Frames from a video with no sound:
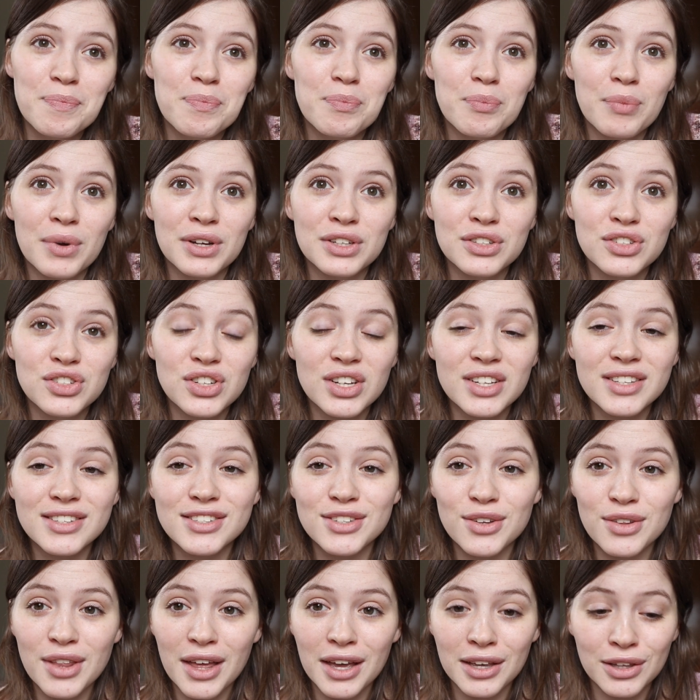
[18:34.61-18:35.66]
but just
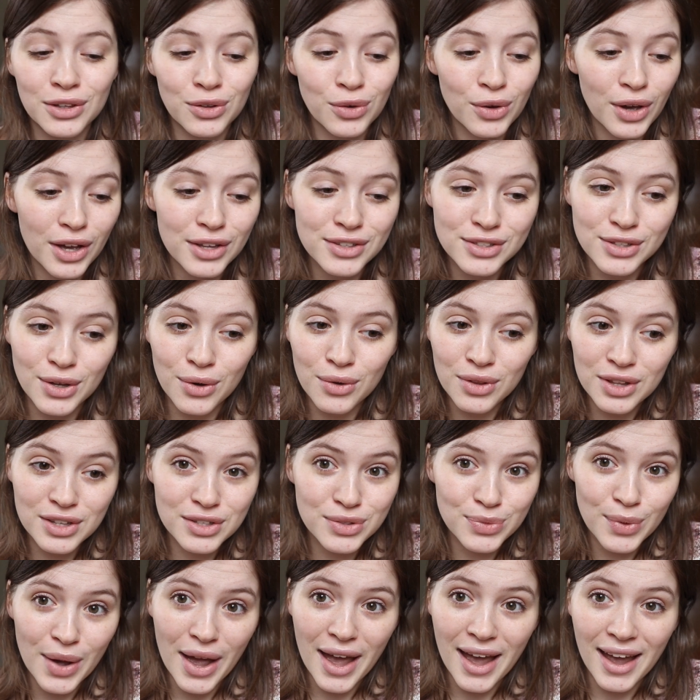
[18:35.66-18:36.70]
so that you guys go this
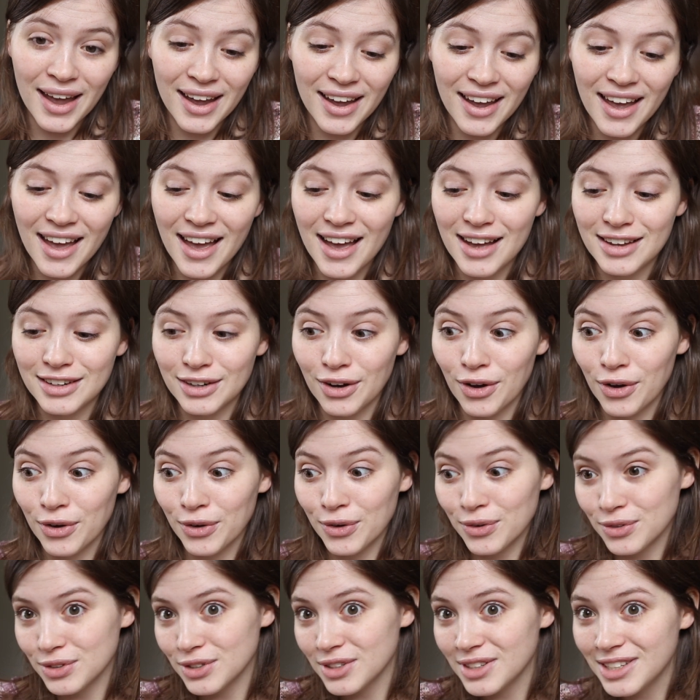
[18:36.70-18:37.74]
way and I'll
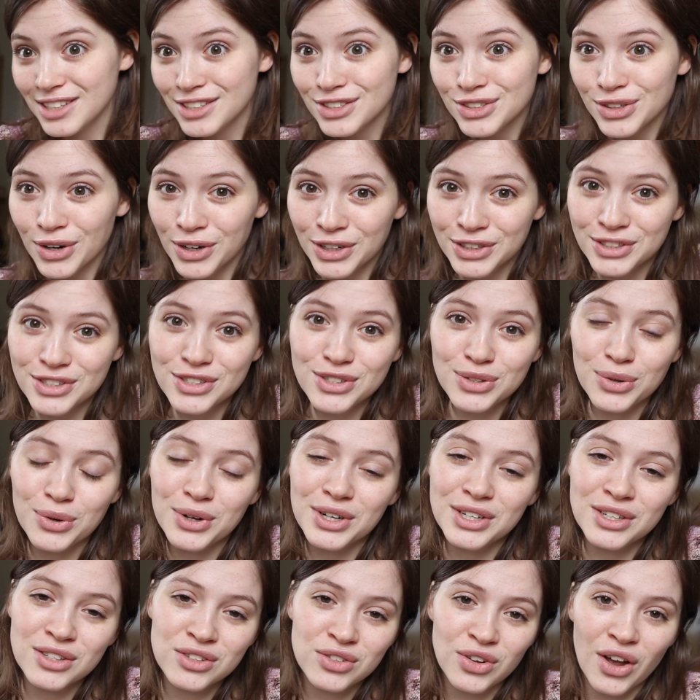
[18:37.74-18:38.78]
go to these yarn
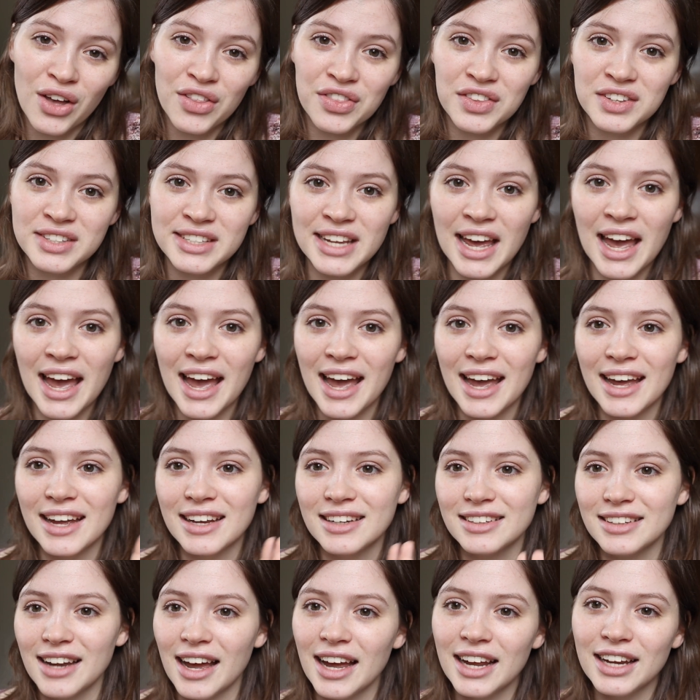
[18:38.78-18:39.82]
stores throughout the day
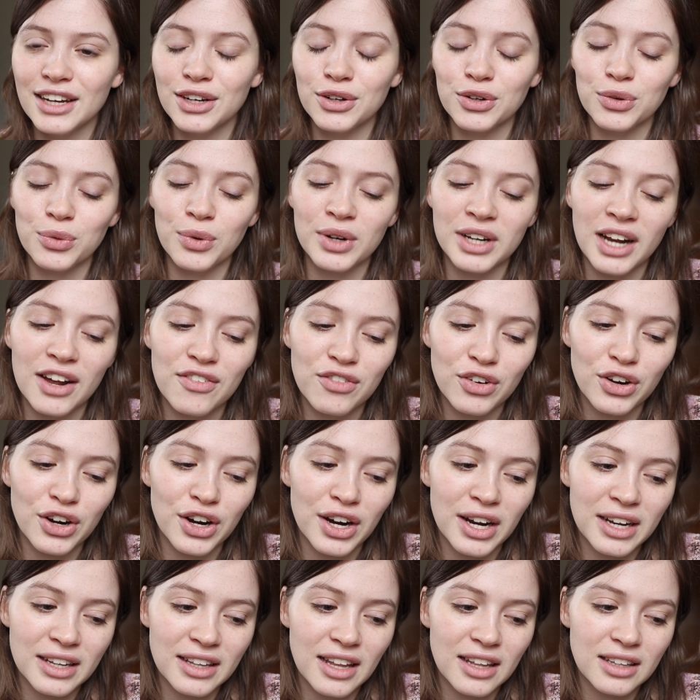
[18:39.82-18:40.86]
and night or whatever,
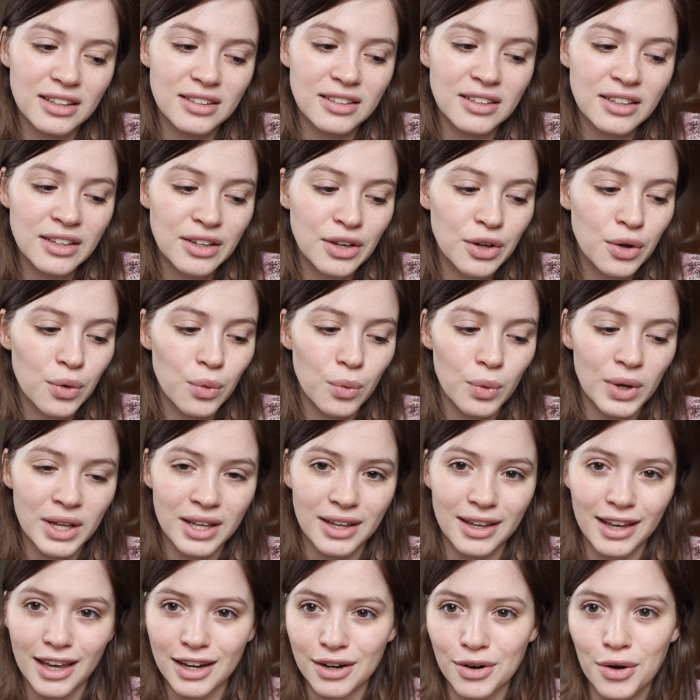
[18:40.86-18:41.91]
and then we
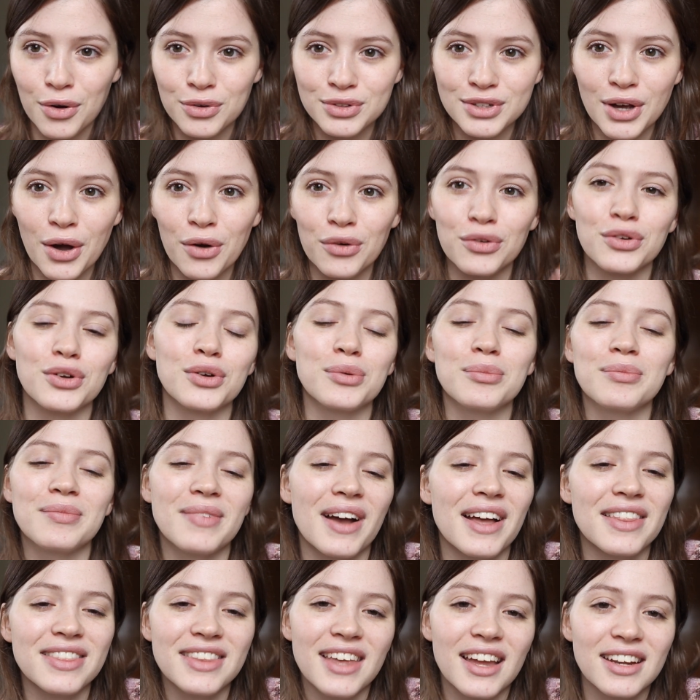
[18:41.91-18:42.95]
can get a hotel room
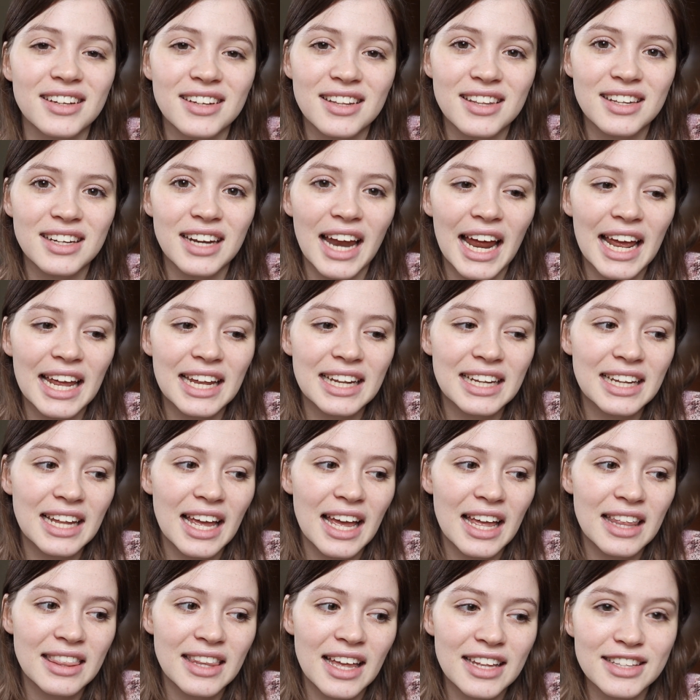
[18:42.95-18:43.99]
at the end of the night,
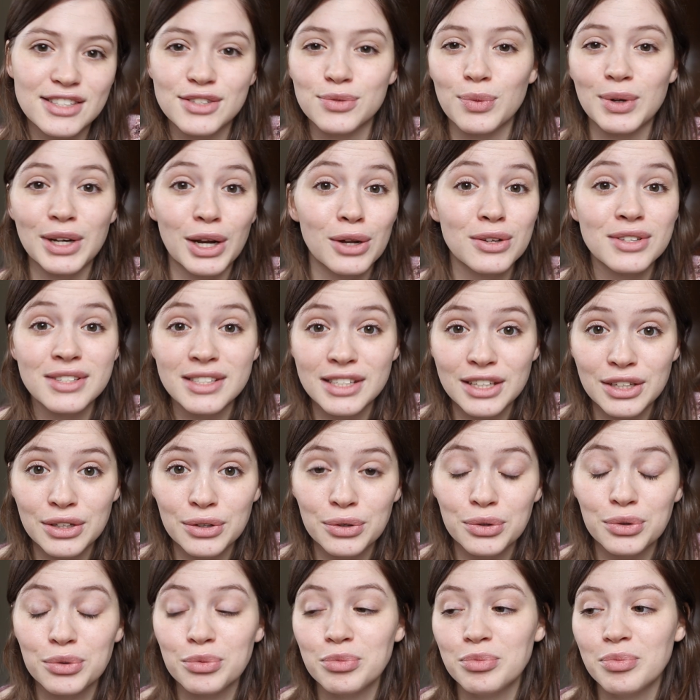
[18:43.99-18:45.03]
and that's when I'll see
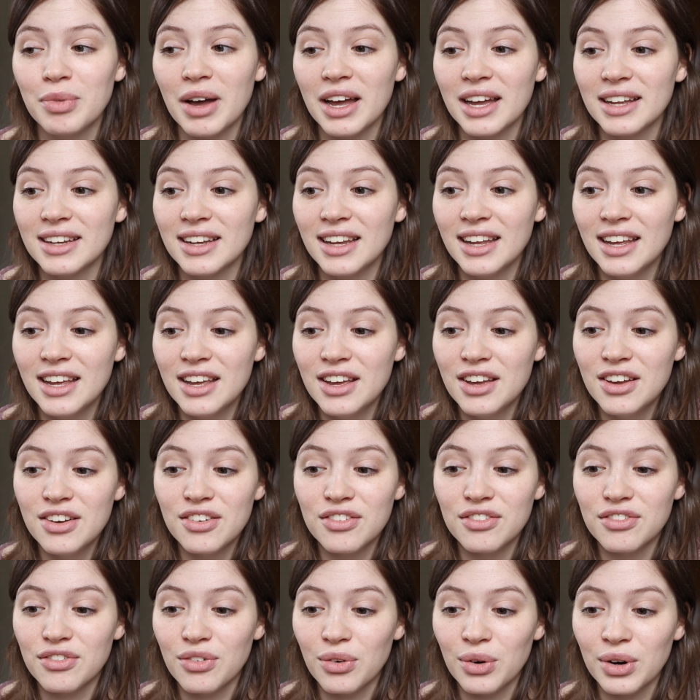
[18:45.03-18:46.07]
you. But
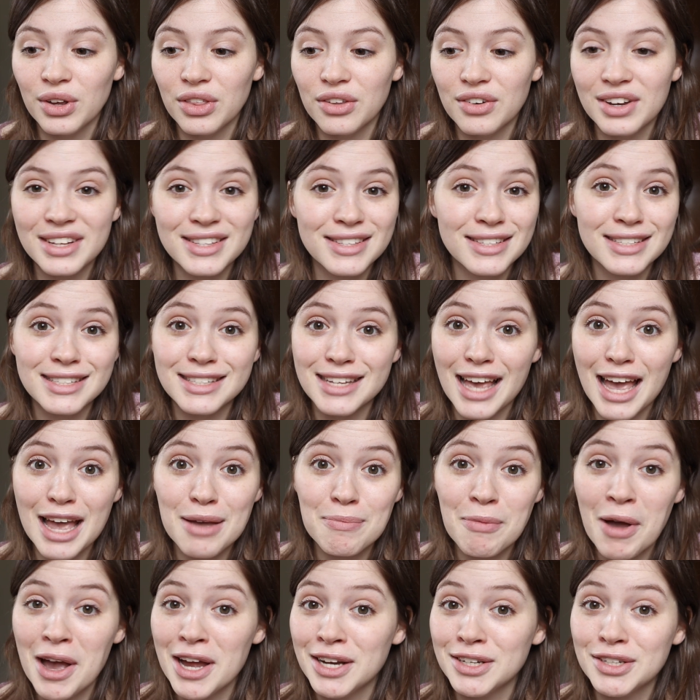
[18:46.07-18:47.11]
for the rest of the
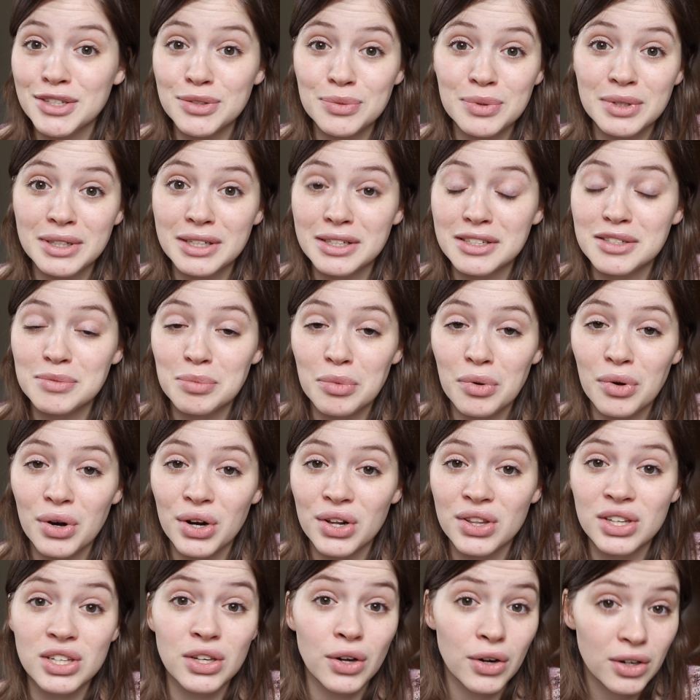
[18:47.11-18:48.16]
time, I just want to explore
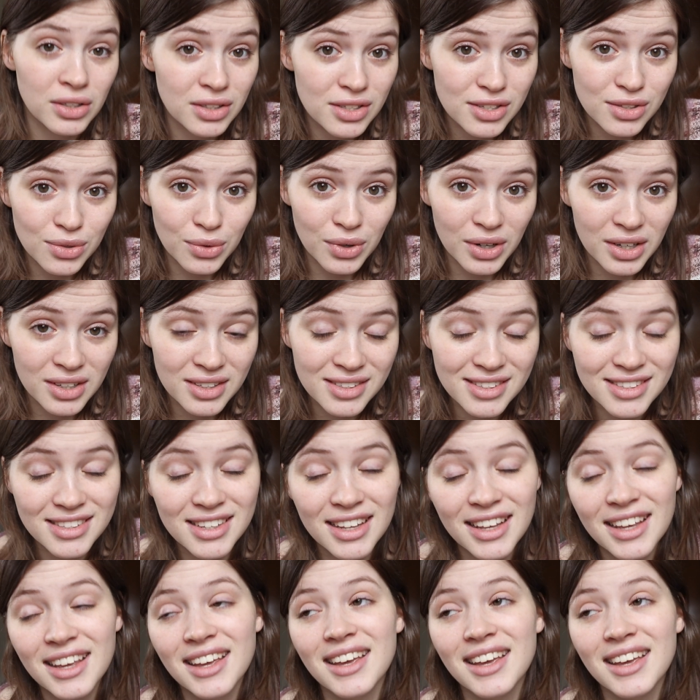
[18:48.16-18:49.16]
the yarn stores.